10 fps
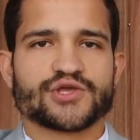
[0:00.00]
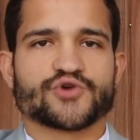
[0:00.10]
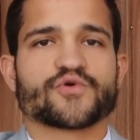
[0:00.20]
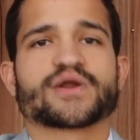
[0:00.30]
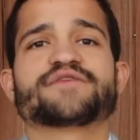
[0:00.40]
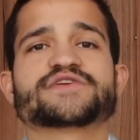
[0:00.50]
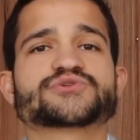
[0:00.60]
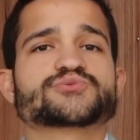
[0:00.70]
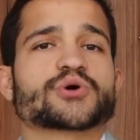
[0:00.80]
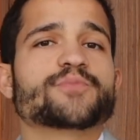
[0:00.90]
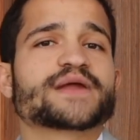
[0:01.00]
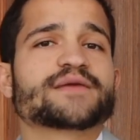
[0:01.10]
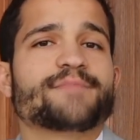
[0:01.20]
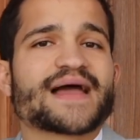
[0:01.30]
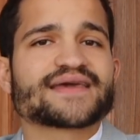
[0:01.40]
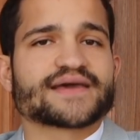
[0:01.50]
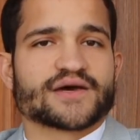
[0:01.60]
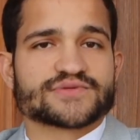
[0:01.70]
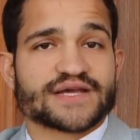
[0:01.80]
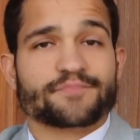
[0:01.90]
You won't have issues opening bank
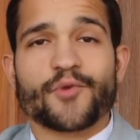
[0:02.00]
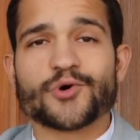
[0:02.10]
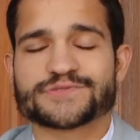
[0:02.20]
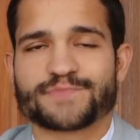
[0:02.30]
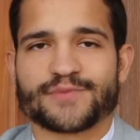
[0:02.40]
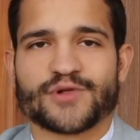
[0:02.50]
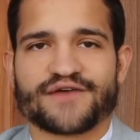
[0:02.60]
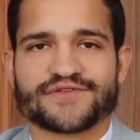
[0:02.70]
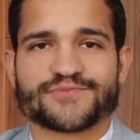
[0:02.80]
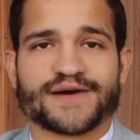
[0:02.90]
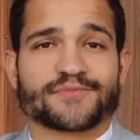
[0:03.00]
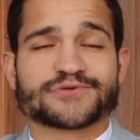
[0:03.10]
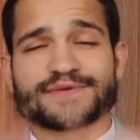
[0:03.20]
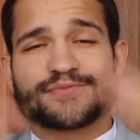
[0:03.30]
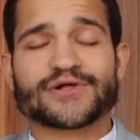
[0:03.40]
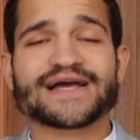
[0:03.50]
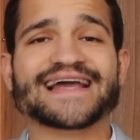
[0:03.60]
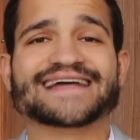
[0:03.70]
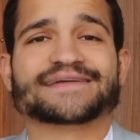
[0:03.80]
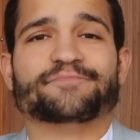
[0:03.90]
accounts like most people have in Dubai. Most people,
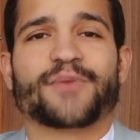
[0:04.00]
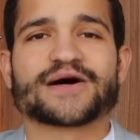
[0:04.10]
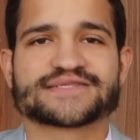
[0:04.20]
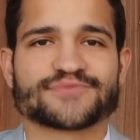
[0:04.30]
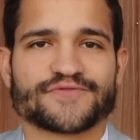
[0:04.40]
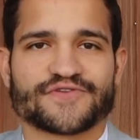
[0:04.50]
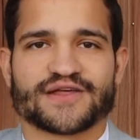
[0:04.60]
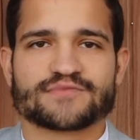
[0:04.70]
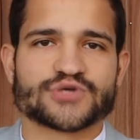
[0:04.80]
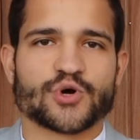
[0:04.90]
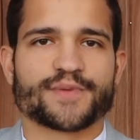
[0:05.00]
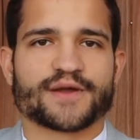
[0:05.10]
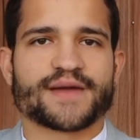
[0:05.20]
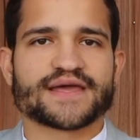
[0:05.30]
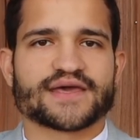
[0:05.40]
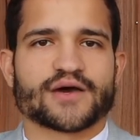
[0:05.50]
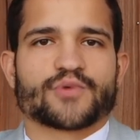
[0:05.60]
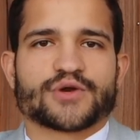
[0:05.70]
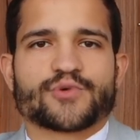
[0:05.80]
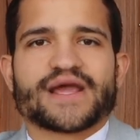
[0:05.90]
it's impossible for them to open a bank
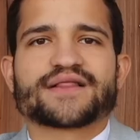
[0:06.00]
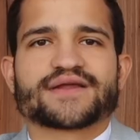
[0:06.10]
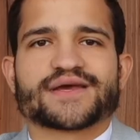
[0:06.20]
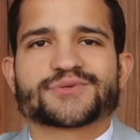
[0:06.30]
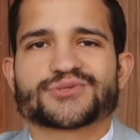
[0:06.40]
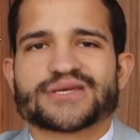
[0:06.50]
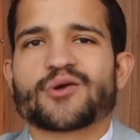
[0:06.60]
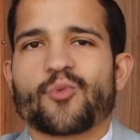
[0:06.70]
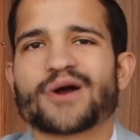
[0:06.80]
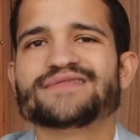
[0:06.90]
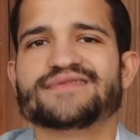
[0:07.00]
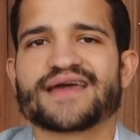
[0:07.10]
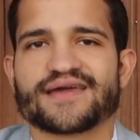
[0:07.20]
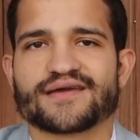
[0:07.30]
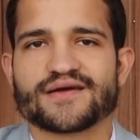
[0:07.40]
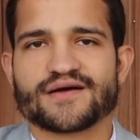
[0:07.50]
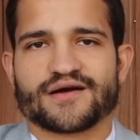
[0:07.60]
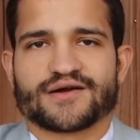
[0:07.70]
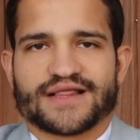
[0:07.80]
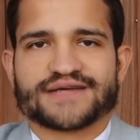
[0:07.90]
account when in reality it should take 1 day.
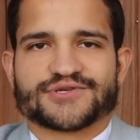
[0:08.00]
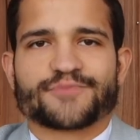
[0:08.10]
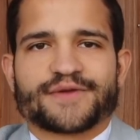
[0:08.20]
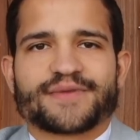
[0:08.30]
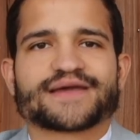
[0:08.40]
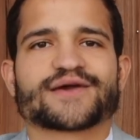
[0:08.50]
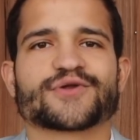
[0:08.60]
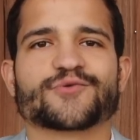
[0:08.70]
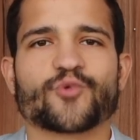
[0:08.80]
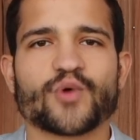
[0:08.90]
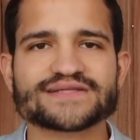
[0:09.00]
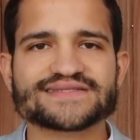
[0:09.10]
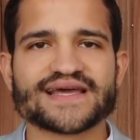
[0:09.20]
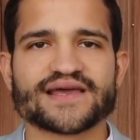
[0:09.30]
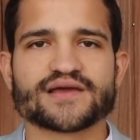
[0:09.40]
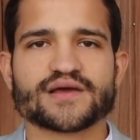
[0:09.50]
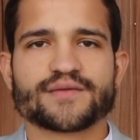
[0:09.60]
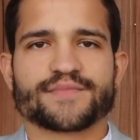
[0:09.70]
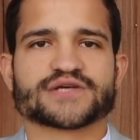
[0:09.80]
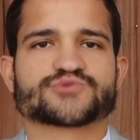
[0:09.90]
Our clients open a bank account in 1 day
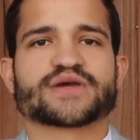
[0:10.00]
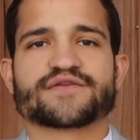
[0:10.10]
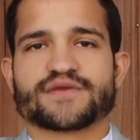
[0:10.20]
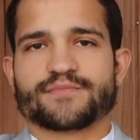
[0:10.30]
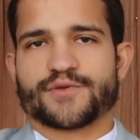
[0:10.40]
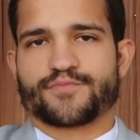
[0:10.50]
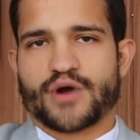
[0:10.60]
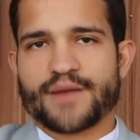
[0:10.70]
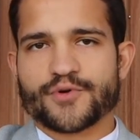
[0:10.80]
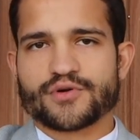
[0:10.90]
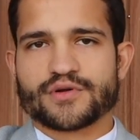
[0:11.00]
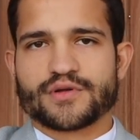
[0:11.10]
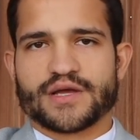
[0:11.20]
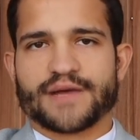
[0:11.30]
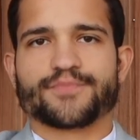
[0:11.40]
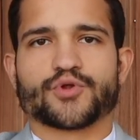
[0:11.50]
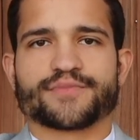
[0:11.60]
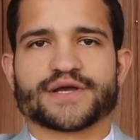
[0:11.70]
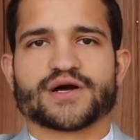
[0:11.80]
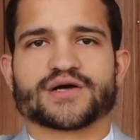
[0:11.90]
because we give them the proper
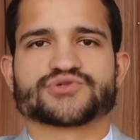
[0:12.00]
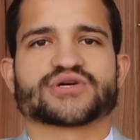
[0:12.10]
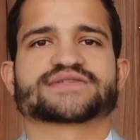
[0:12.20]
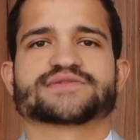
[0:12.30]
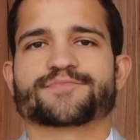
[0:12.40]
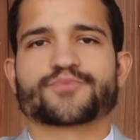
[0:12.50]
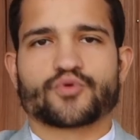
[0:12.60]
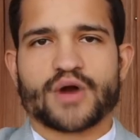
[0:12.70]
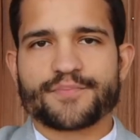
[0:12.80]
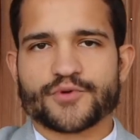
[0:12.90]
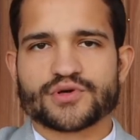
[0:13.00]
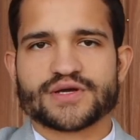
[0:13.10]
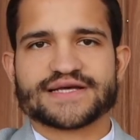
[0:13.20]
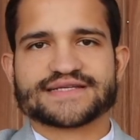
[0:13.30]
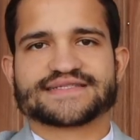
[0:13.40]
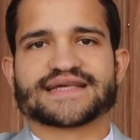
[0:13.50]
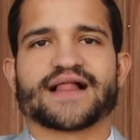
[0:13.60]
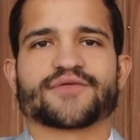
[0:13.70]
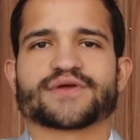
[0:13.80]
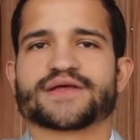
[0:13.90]
employment contracts, the proper
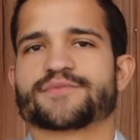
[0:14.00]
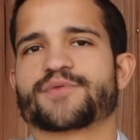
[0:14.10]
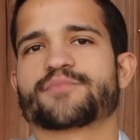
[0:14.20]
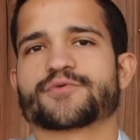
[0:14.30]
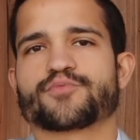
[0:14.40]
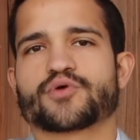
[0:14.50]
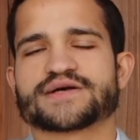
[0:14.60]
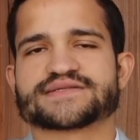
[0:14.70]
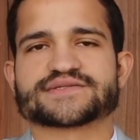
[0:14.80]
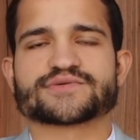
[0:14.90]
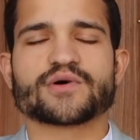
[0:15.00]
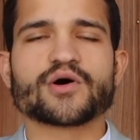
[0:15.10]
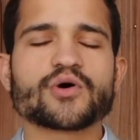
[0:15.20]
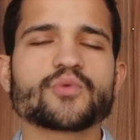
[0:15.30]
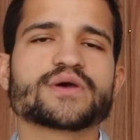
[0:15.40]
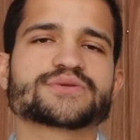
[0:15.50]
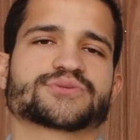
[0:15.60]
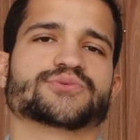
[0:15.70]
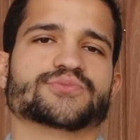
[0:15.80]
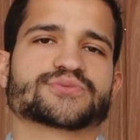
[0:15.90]
salary, and the proper process. So
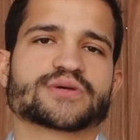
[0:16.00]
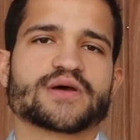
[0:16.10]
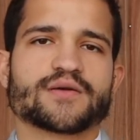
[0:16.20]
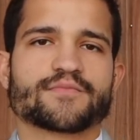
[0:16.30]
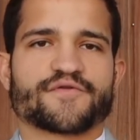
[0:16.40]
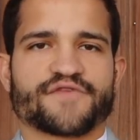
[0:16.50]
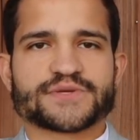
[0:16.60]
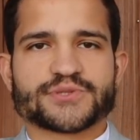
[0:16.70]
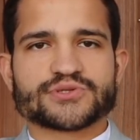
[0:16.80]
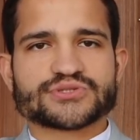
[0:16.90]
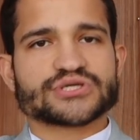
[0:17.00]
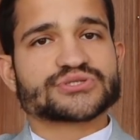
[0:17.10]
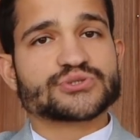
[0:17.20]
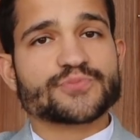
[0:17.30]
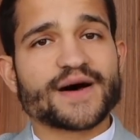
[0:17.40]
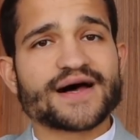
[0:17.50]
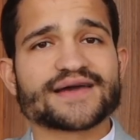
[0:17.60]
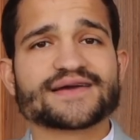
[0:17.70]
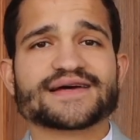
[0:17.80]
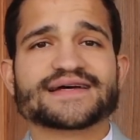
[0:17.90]
always choose professionals, because
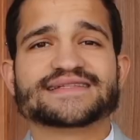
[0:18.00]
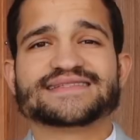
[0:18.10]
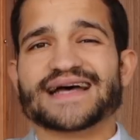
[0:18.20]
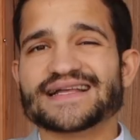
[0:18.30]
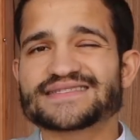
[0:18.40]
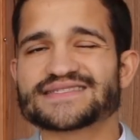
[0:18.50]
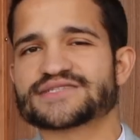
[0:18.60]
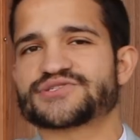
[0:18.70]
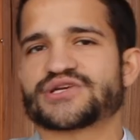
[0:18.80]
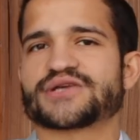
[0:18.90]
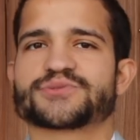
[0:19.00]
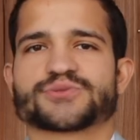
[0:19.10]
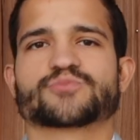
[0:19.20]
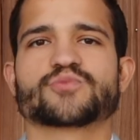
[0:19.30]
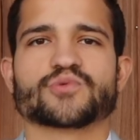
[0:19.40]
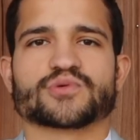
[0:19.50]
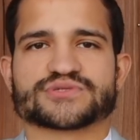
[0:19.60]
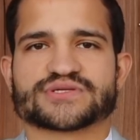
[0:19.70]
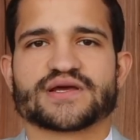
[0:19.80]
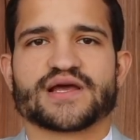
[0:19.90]
Dubai tends to change the
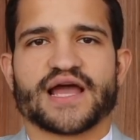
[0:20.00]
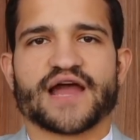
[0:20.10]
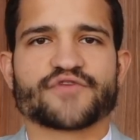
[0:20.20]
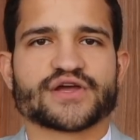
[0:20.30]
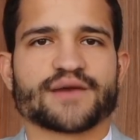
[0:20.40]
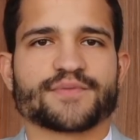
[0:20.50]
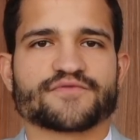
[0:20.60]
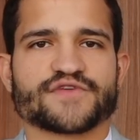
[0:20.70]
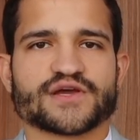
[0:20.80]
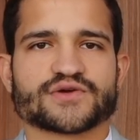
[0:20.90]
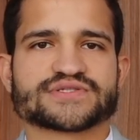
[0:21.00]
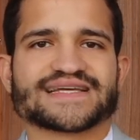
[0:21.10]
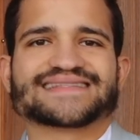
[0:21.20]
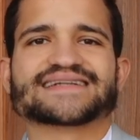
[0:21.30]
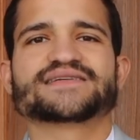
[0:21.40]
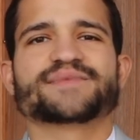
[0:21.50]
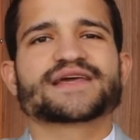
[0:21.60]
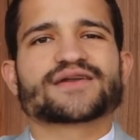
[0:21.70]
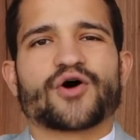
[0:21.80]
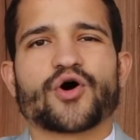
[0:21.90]
rules every couple of years. They tend to
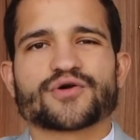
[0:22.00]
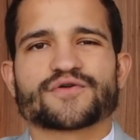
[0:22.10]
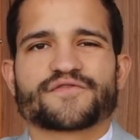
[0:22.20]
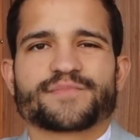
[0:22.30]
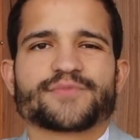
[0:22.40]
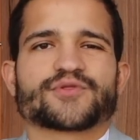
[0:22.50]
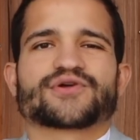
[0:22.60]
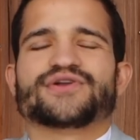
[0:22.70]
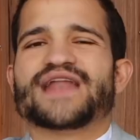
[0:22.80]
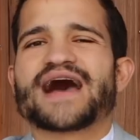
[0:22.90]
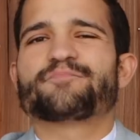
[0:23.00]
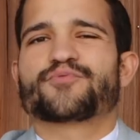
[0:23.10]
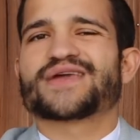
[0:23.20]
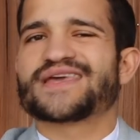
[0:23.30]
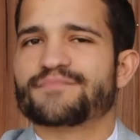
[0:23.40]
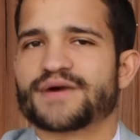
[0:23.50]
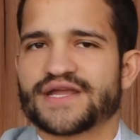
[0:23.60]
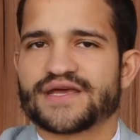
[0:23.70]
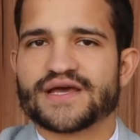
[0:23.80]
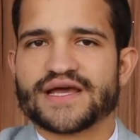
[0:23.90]
make it harder for people that are not bringing
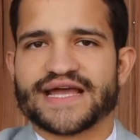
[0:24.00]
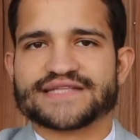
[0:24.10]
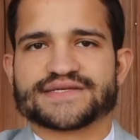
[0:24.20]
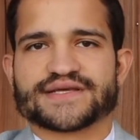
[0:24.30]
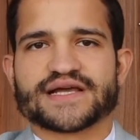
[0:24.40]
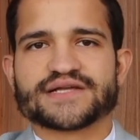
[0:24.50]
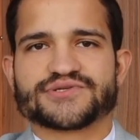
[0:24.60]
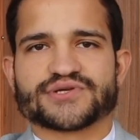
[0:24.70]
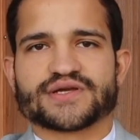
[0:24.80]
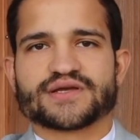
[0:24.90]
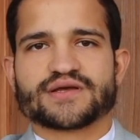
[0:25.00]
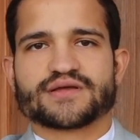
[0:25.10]
money into the country.